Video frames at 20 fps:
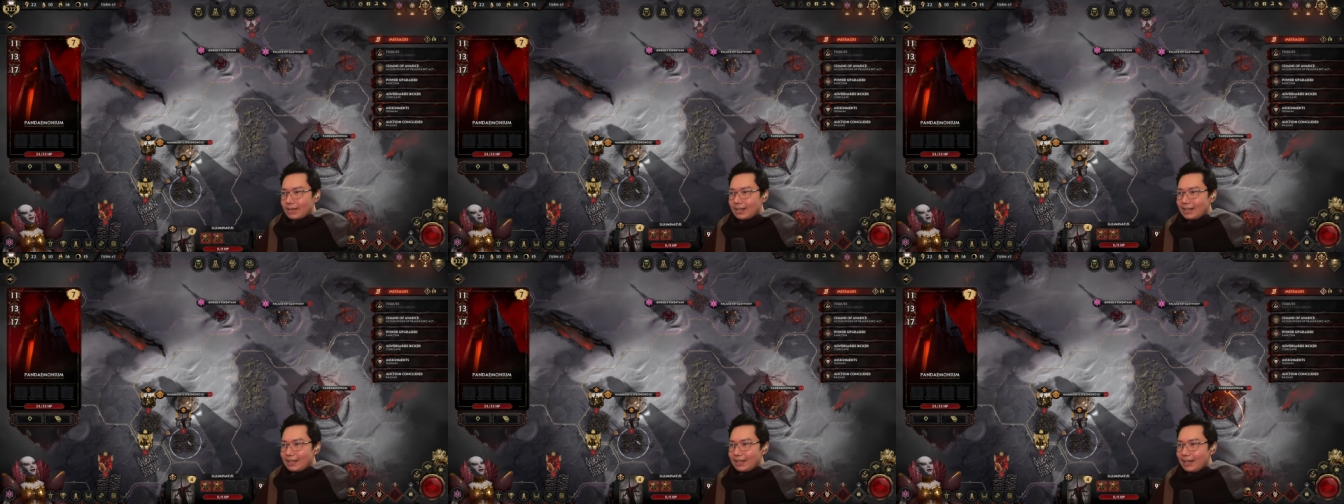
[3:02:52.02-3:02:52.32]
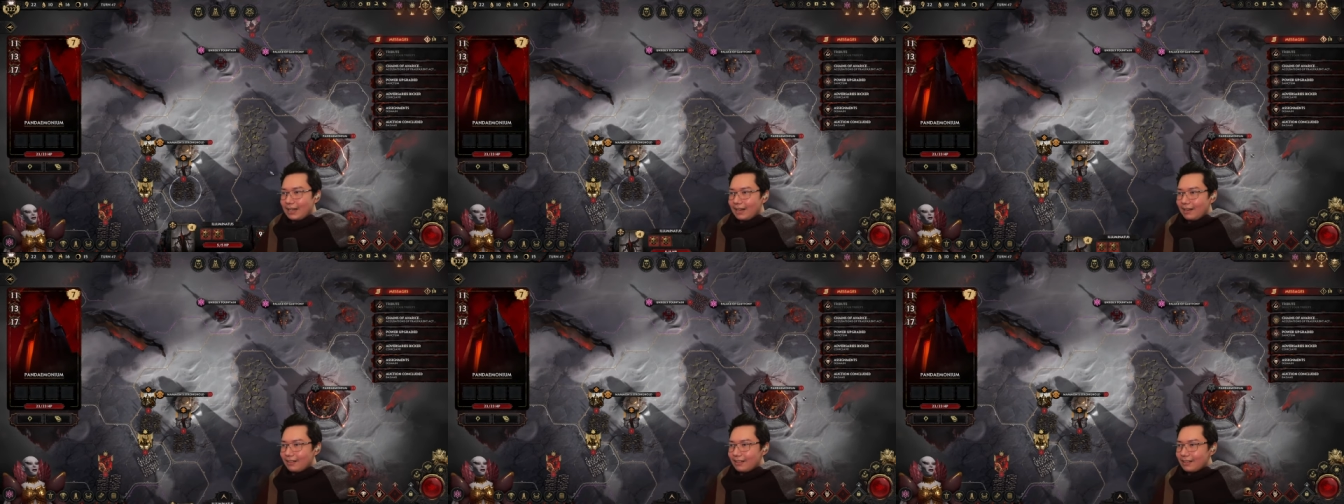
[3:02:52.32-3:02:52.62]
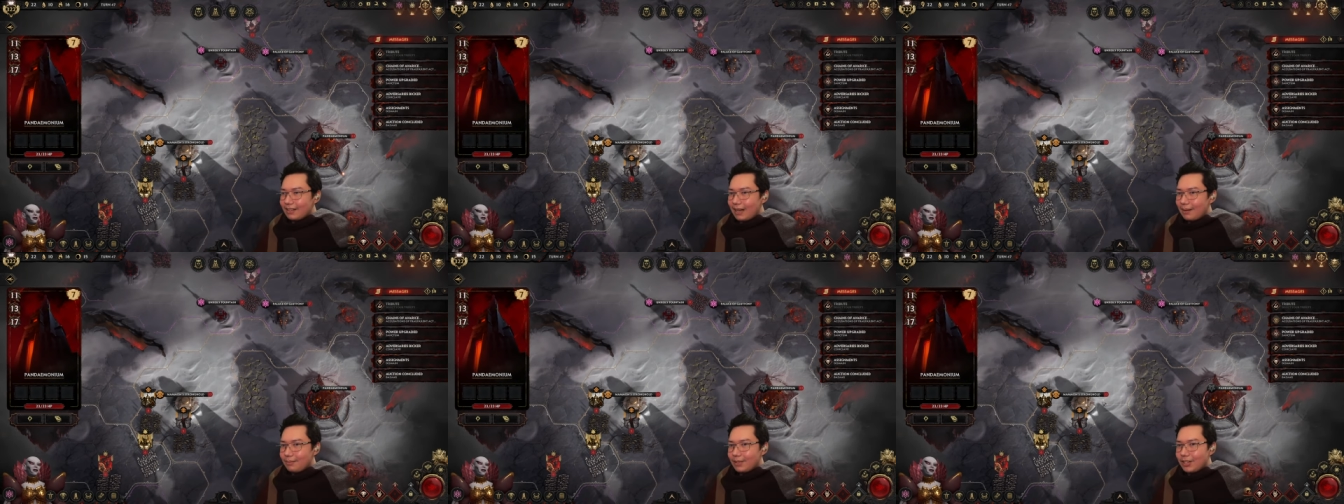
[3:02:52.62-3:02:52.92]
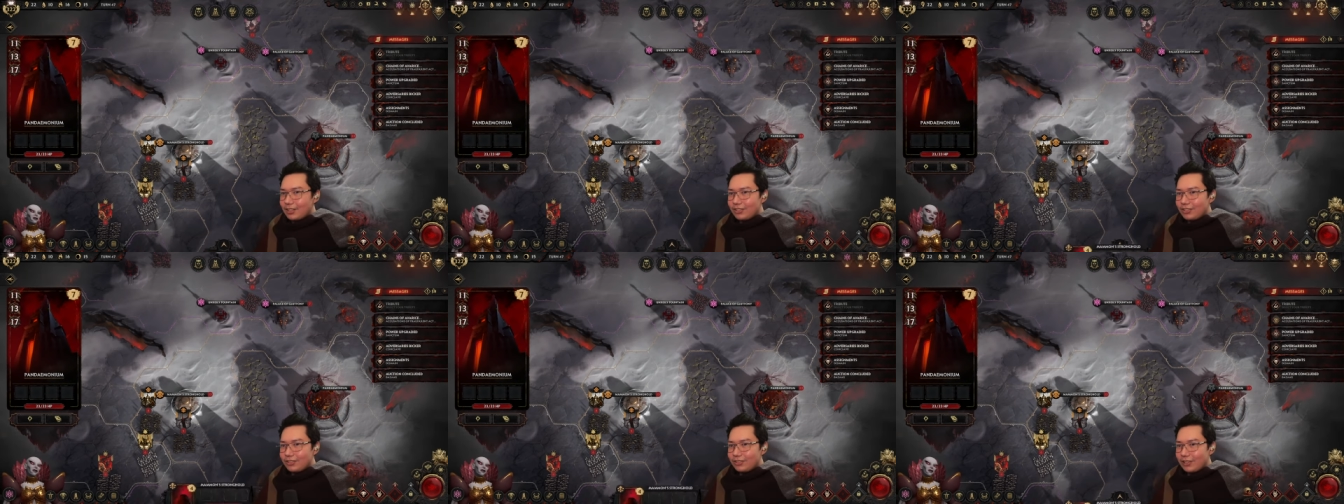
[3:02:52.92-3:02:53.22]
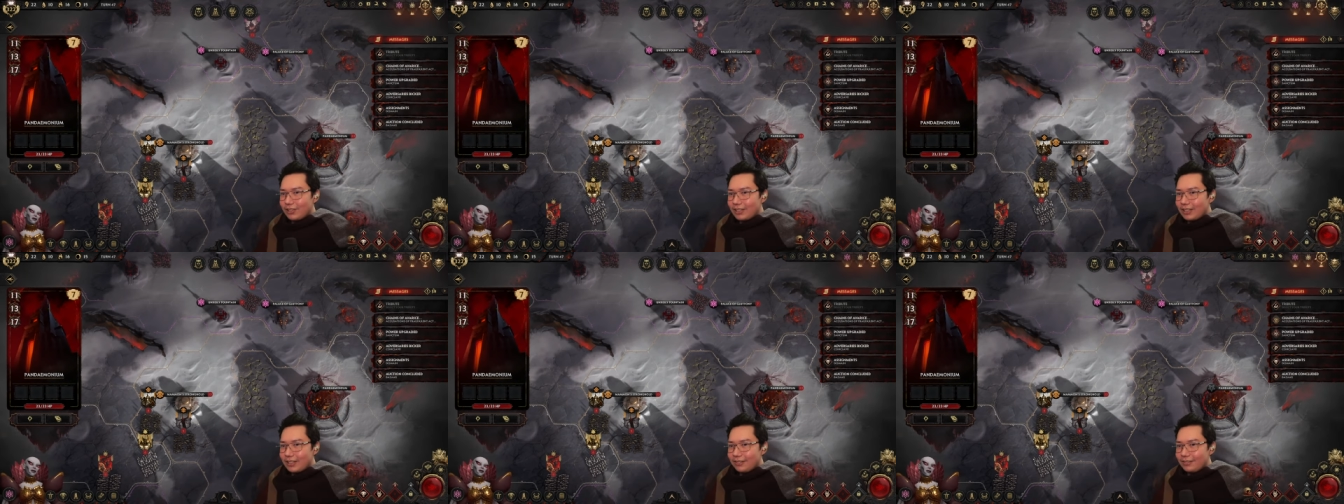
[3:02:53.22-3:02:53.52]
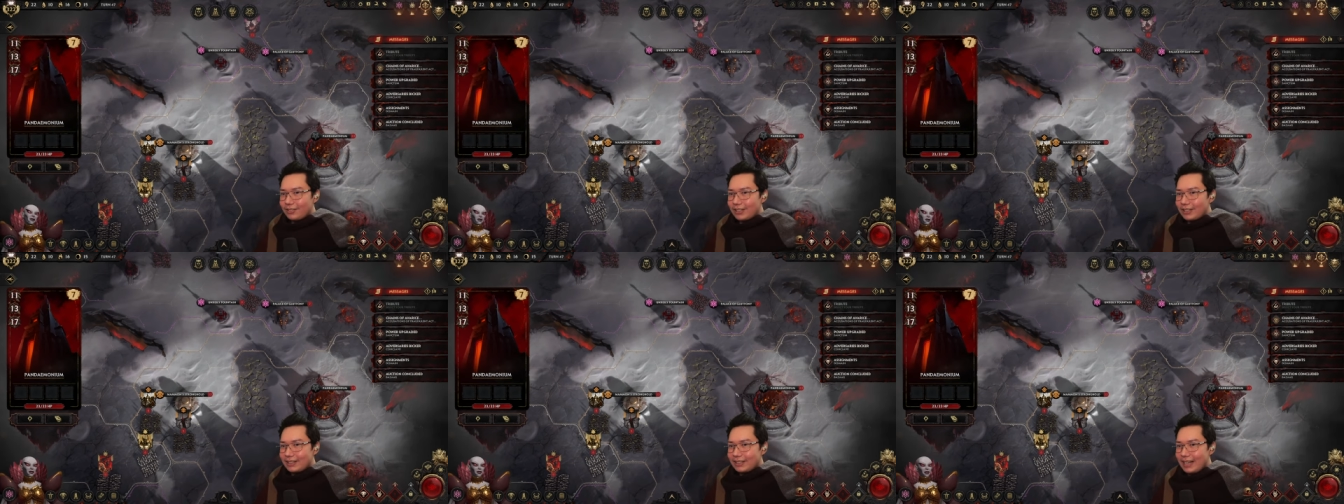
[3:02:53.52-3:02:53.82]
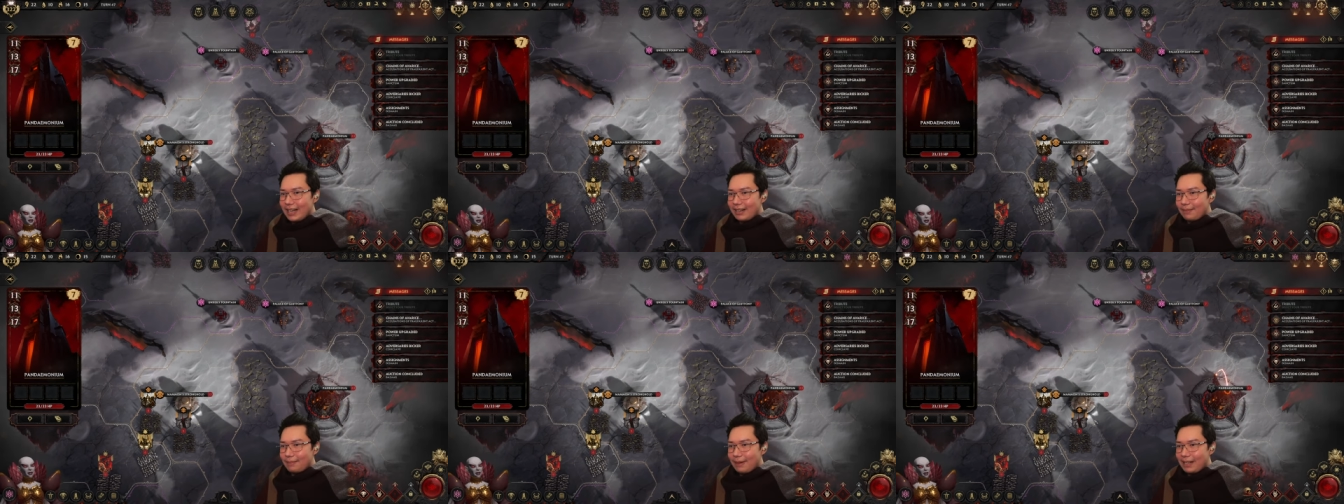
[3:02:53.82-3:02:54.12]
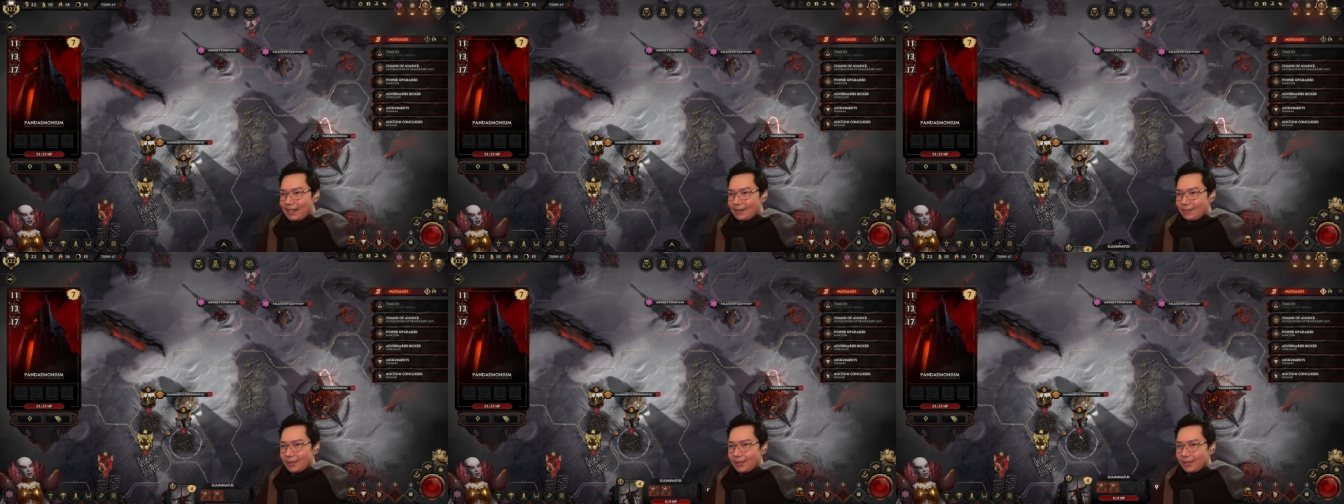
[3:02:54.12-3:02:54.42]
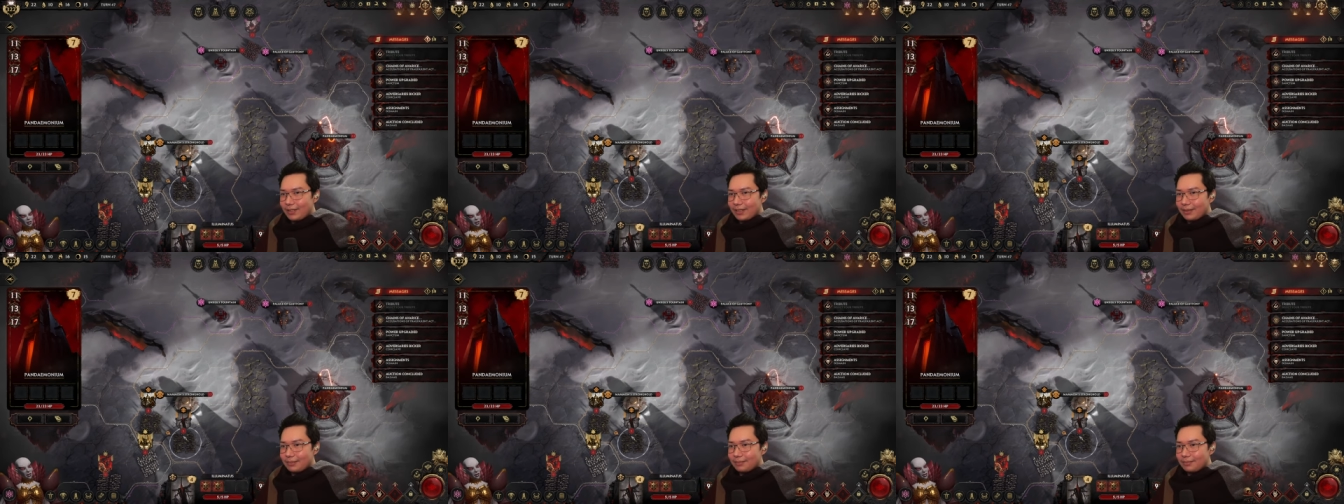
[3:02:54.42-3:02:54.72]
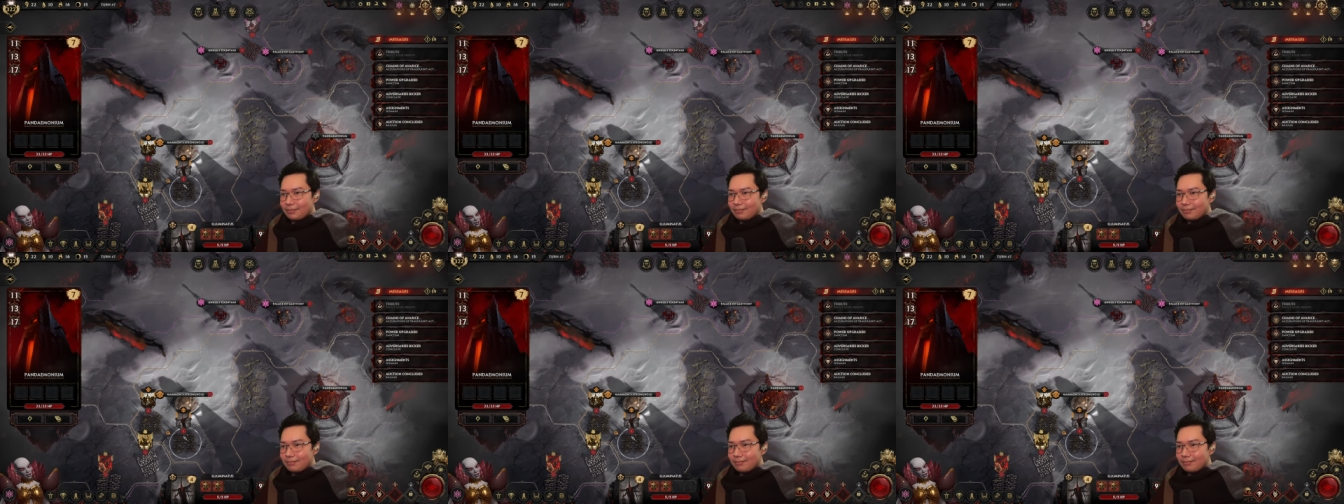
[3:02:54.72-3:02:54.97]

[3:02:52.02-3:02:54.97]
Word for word: Yeah, I'm not strong enough to attack Pandemonium.